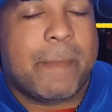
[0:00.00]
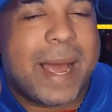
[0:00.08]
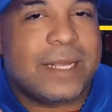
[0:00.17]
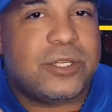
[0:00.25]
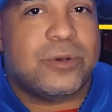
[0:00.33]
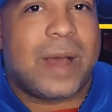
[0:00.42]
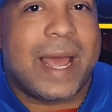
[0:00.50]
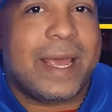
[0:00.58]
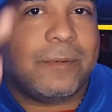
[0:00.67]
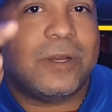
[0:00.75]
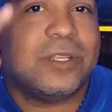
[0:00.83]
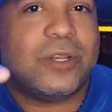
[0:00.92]
you, I am
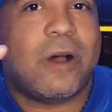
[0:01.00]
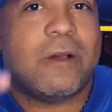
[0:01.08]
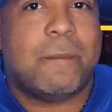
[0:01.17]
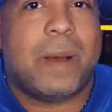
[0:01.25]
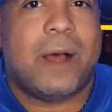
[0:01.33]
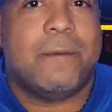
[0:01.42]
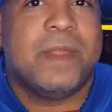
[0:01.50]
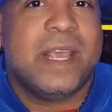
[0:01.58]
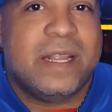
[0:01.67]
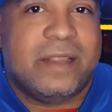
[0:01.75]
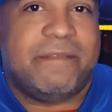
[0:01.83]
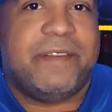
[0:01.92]
going to talk about
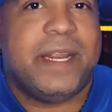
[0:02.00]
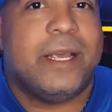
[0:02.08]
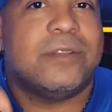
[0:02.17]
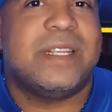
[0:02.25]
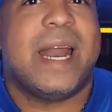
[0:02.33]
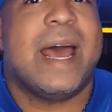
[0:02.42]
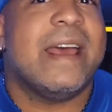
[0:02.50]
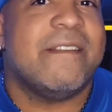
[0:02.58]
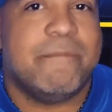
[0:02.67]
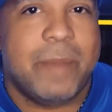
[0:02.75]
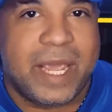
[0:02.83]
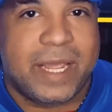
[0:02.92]
the videos that I have
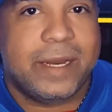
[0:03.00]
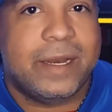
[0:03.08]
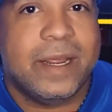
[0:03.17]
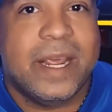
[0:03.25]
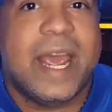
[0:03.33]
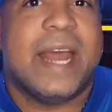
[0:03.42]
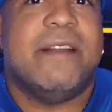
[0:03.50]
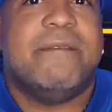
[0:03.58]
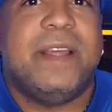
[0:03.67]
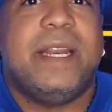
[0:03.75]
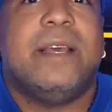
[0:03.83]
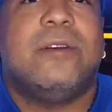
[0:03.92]
made and the
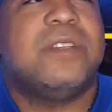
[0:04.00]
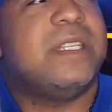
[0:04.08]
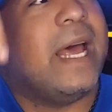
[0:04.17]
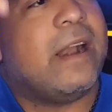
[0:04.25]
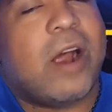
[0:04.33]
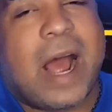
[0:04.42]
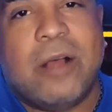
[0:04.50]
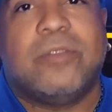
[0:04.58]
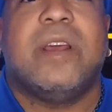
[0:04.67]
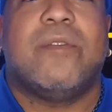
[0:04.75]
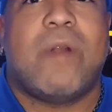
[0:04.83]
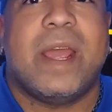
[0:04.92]
videos that are out
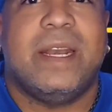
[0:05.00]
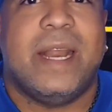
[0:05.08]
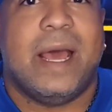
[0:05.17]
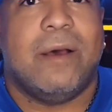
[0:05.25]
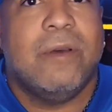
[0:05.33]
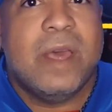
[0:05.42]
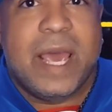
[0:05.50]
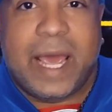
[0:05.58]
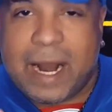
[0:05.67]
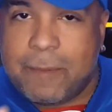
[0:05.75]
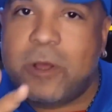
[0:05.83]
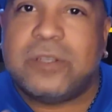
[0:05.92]
there right now, and
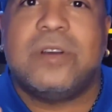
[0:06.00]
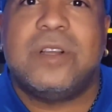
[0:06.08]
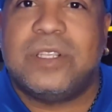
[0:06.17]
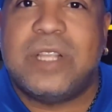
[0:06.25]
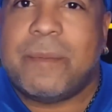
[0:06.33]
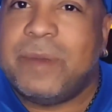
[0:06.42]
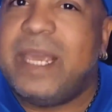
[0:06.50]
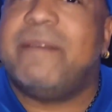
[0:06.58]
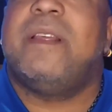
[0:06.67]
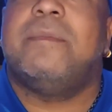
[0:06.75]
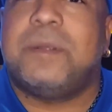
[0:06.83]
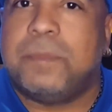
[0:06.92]
I'm going to give
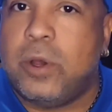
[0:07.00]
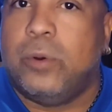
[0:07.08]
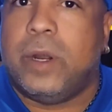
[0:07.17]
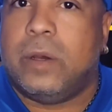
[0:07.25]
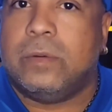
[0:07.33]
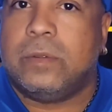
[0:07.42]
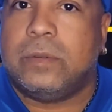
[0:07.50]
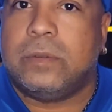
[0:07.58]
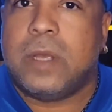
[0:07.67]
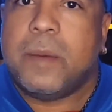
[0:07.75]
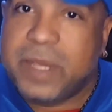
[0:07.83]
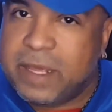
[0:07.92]
them some kudos.
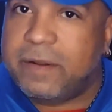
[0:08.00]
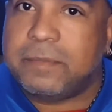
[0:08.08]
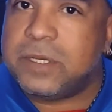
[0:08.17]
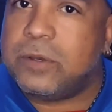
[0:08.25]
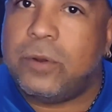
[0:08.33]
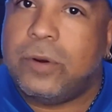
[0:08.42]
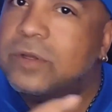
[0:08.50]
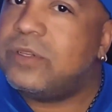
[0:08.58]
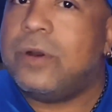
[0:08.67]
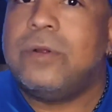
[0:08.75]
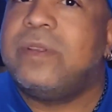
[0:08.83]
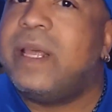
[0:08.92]
I'm going to give them some kudos, so
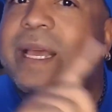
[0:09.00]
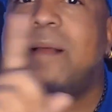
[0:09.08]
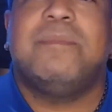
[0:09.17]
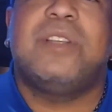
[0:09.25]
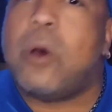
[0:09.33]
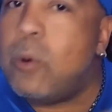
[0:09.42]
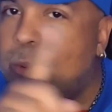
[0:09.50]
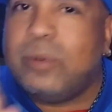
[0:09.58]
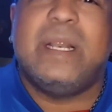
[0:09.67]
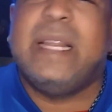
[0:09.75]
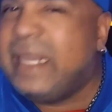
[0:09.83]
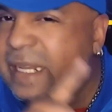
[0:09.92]
don't think I'm
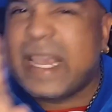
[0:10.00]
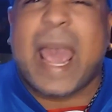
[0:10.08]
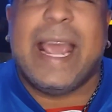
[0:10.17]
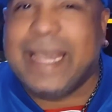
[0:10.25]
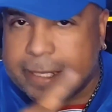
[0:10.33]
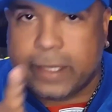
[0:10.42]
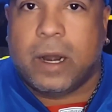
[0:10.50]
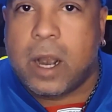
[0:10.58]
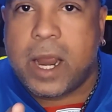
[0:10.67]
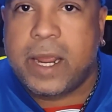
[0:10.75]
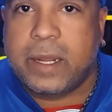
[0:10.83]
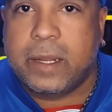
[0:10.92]
totally hating, all
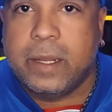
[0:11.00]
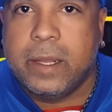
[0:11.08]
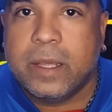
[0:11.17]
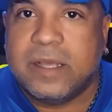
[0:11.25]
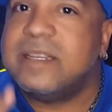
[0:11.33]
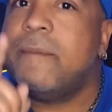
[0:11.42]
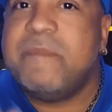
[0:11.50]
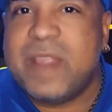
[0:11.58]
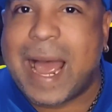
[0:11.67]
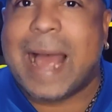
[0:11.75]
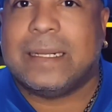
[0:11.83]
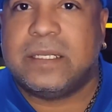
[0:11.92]
right? Because I'm
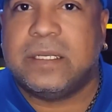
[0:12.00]
not.